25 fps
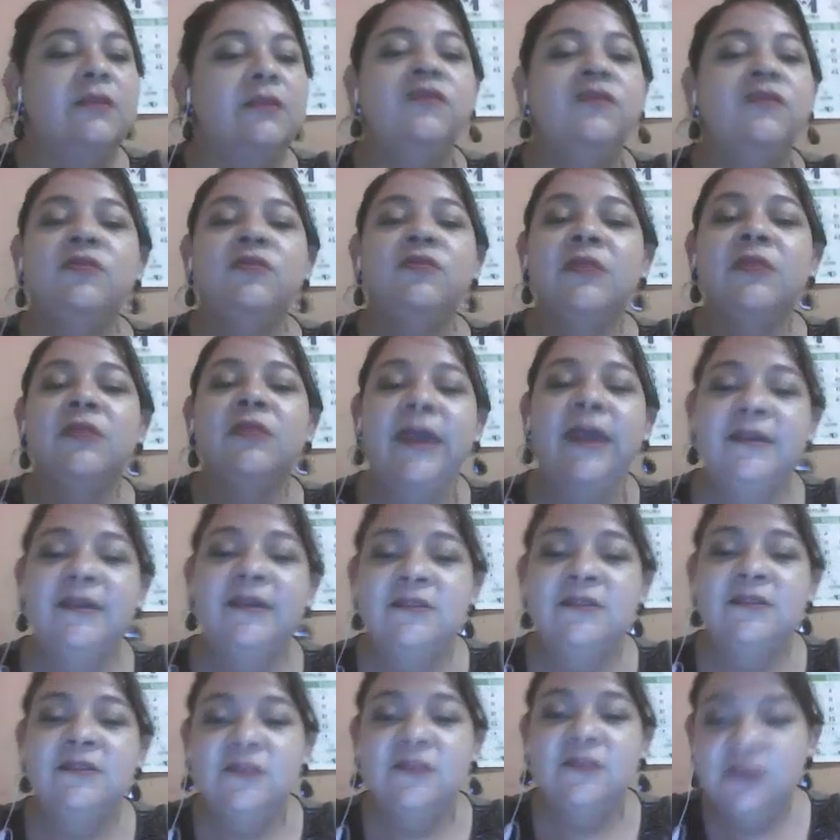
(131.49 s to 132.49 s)
you
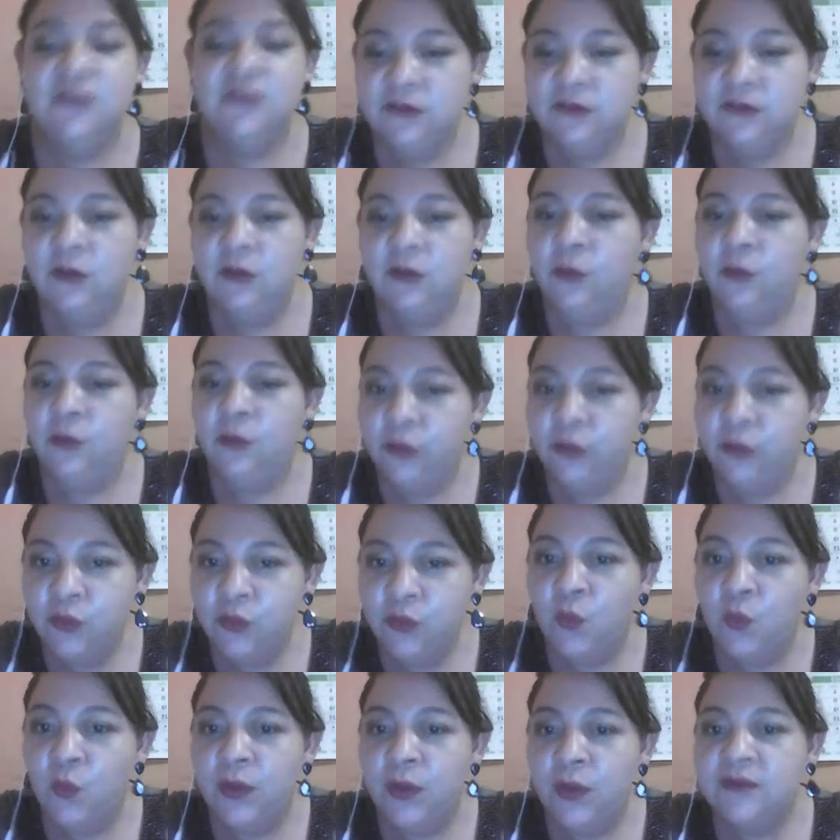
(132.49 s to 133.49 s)
like or
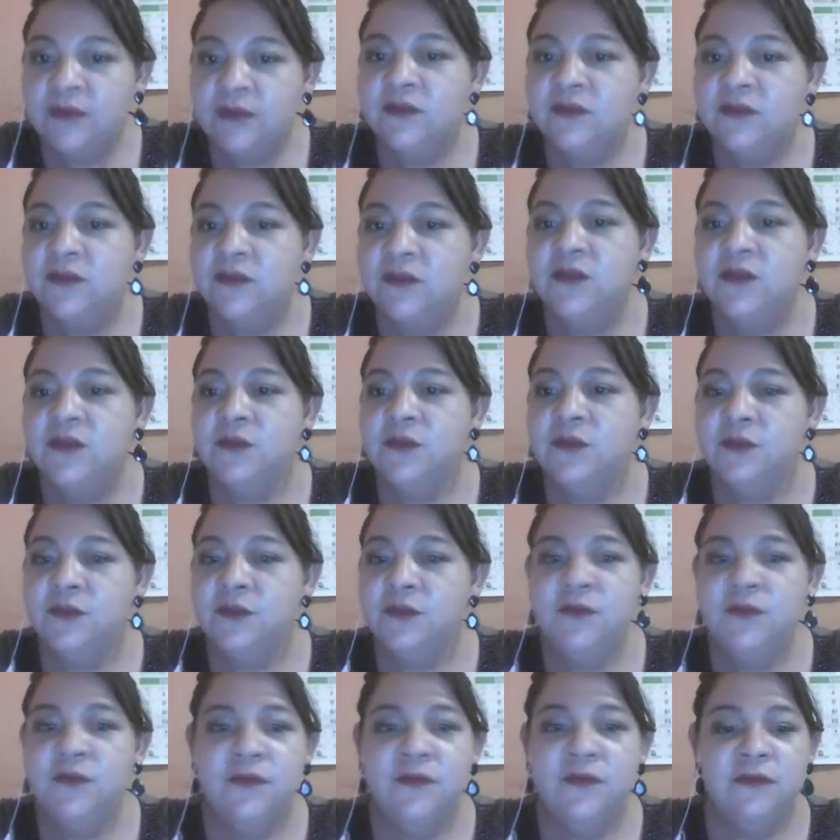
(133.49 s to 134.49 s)
you want to
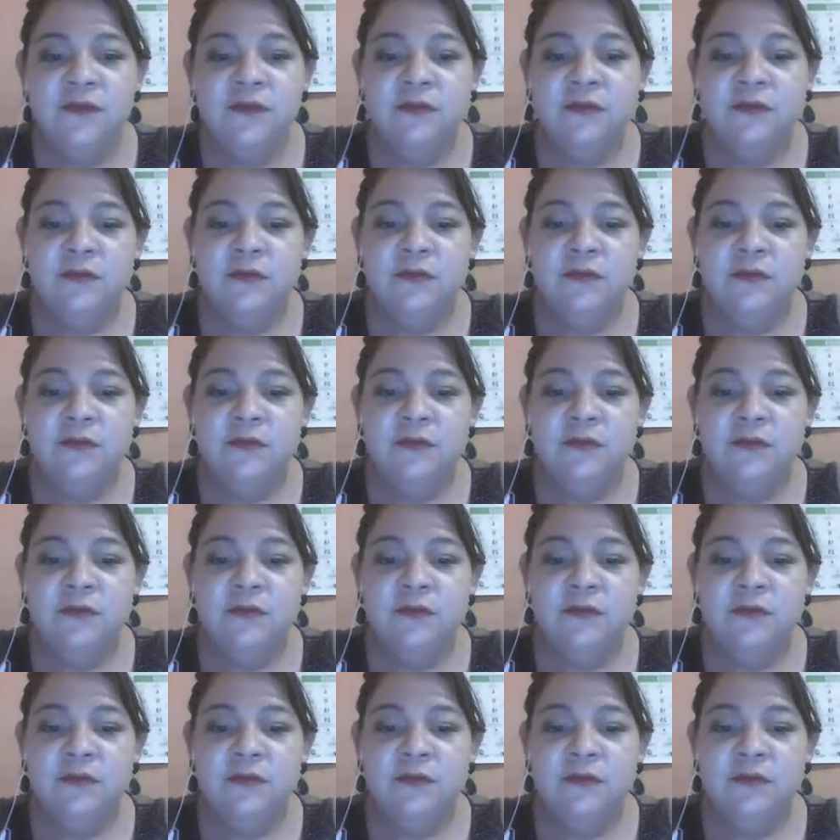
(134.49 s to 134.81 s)
use.